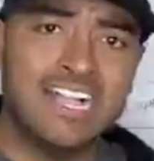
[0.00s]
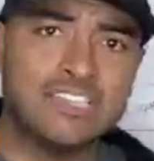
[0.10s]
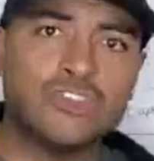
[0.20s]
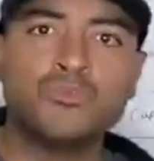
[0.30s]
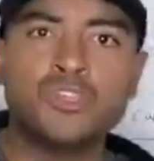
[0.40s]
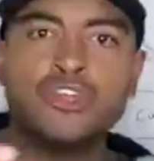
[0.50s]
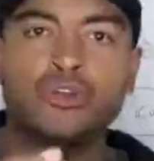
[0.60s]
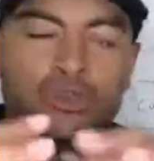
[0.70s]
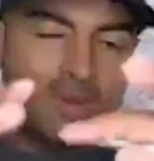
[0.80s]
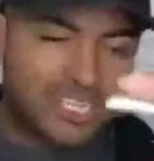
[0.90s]

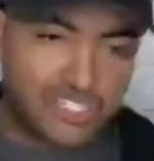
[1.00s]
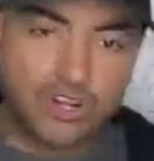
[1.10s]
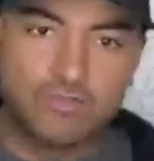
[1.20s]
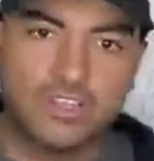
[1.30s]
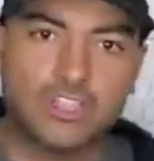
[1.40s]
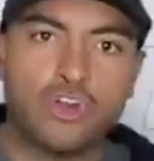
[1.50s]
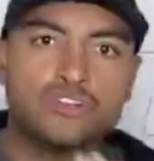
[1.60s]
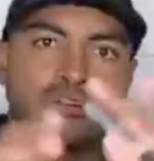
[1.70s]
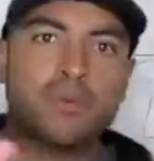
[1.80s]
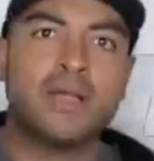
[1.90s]
you might serve a
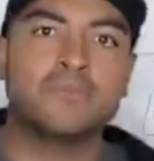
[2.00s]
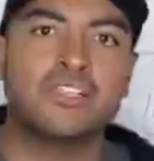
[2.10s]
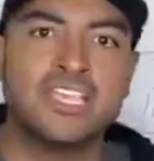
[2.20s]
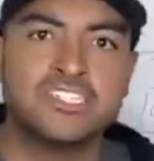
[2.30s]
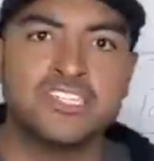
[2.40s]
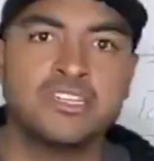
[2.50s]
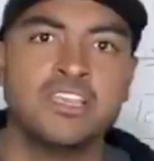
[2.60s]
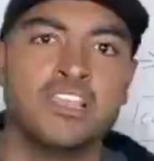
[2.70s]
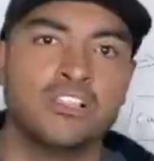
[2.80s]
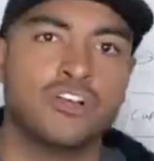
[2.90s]
larger
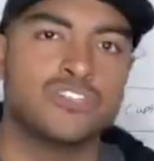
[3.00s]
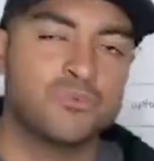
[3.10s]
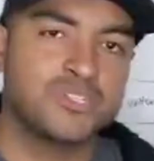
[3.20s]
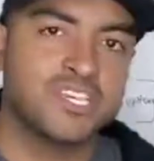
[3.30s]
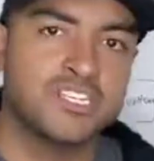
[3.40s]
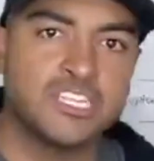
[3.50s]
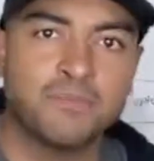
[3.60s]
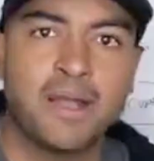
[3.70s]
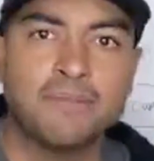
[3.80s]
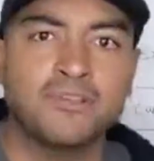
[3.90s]
percentage of the
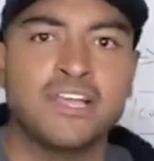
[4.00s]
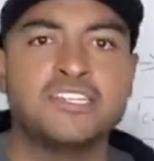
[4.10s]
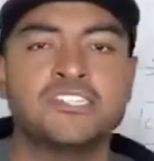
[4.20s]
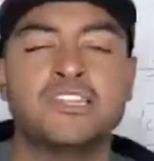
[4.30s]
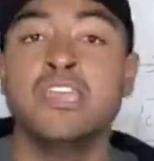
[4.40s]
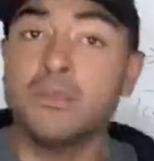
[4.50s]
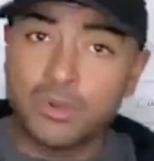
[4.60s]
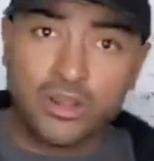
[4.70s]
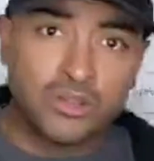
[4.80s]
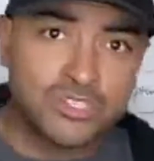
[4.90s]
population, but
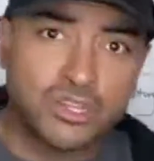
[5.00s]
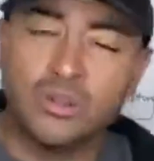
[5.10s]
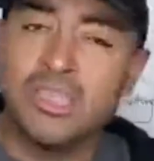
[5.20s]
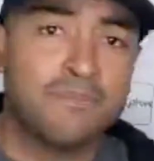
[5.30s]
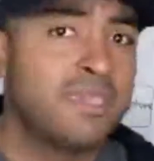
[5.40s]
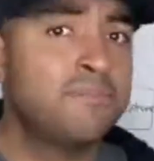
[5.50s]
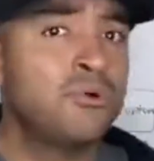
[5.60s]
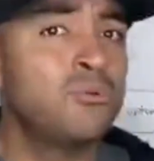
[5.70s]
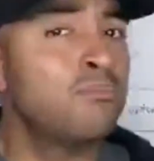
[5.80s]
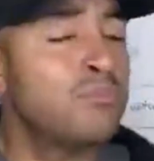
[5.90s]
also
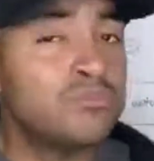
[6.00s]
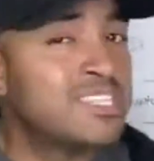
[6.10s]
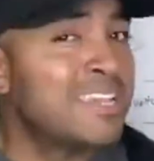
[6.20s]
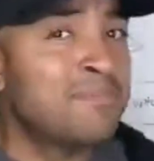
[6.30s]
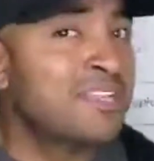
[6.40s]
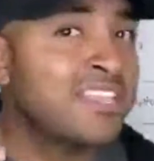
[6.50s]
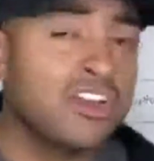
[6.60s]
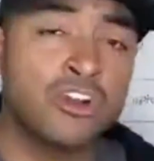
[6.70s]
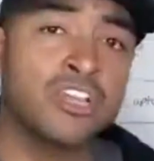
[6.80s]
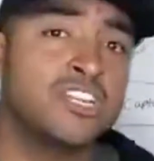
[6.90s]
people typically
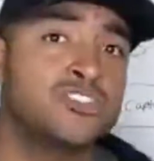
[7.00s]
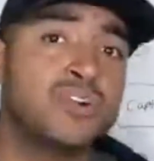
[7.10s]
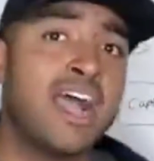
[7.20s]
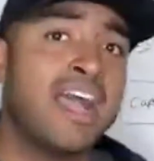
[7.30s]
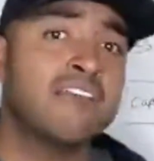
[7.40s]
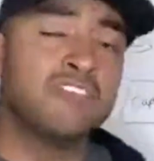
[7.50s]
aren't going to drive,